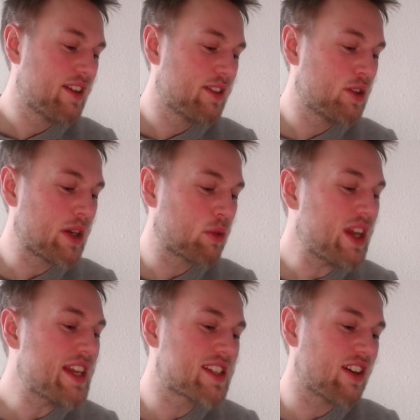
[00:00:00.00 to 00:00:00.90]
doing
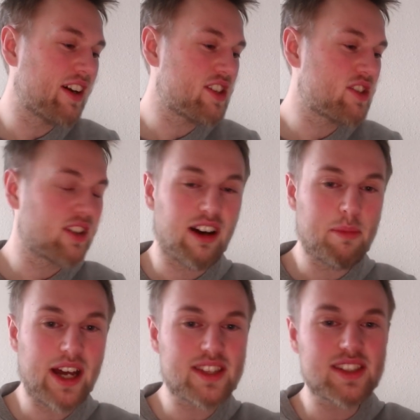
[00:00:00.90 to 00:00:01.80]
research, you know, I'm
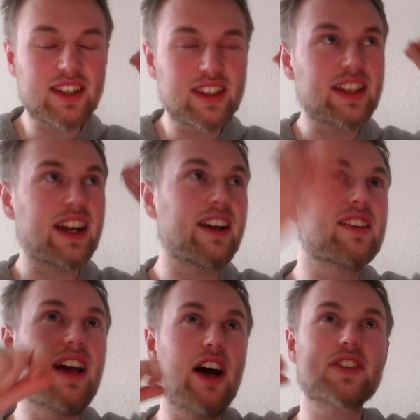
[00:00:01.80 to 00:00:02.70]
not sitting there and
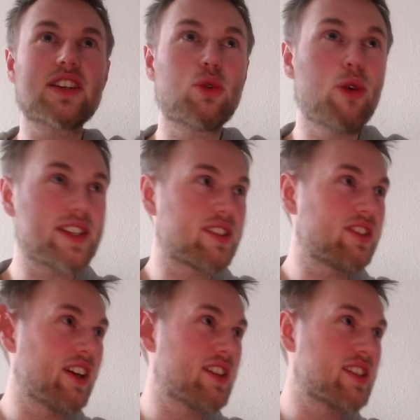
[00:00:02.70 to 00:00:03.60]
asking
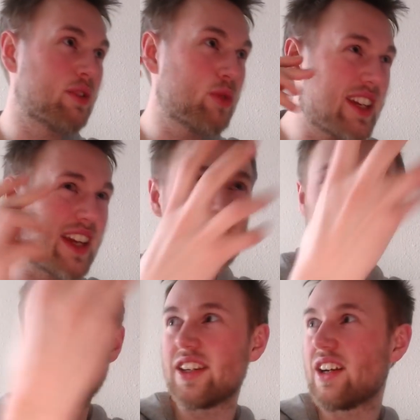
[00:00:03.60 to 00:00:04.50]
questions and reading and
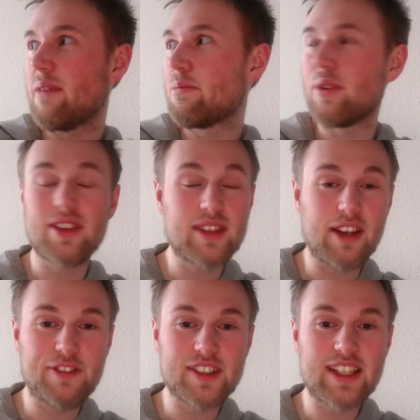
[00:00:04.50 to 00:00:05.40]
studying up and
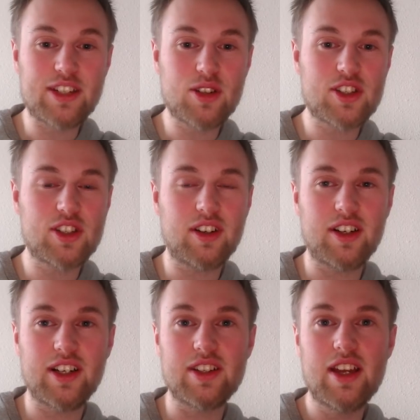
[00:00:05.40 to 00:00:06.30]
different
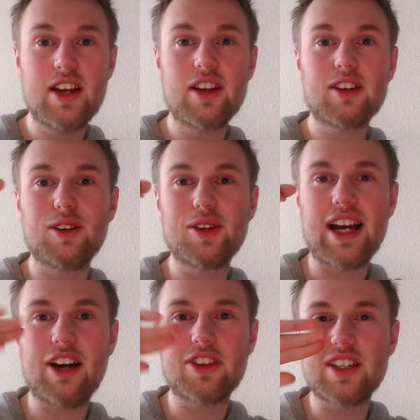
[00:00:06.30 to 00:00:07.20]
literature and going
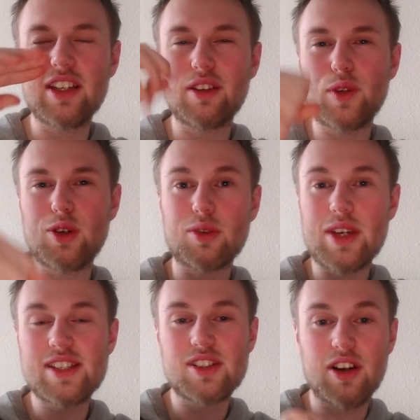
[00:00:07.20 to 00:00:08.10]
out and interviewing
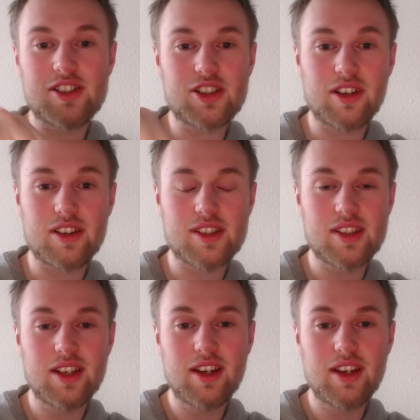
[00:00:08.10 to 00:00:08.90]
researchers.